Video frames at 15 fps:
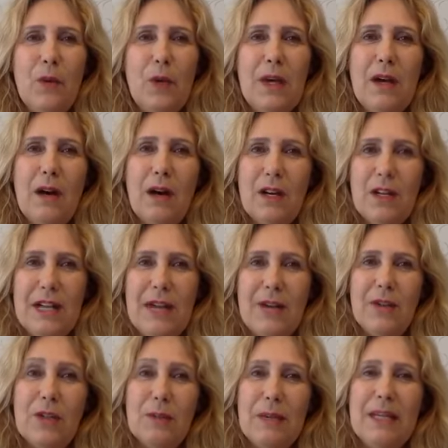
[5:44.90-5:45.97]
we are
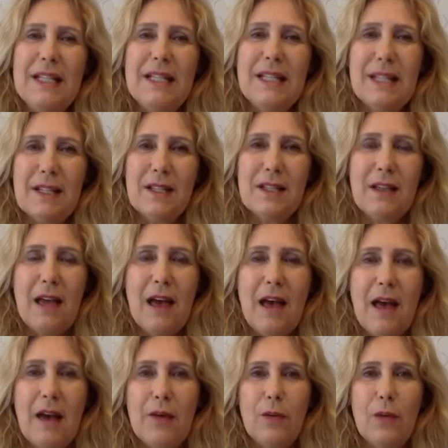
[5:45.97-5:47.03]
down to basics,
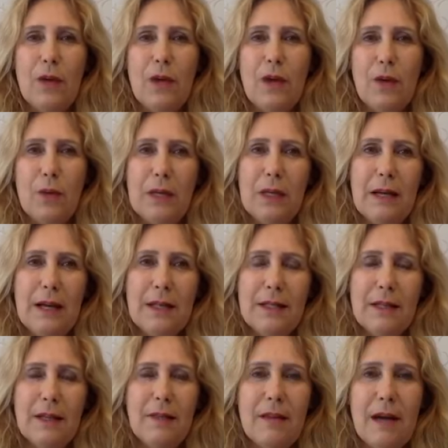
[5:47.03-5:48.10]
and we are
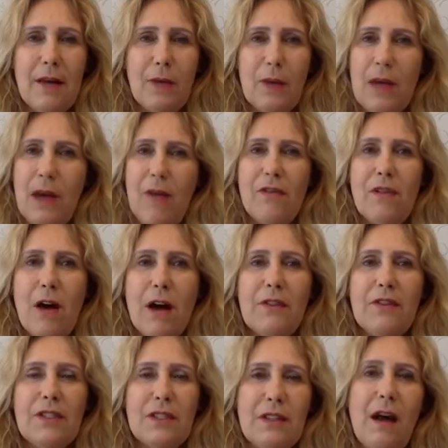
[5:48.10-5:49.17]
realizing that we have a lot
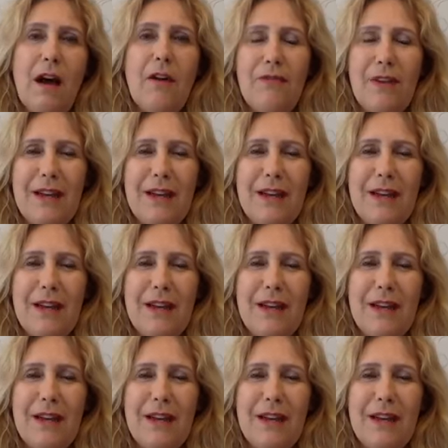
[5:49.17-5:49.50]
of stuff,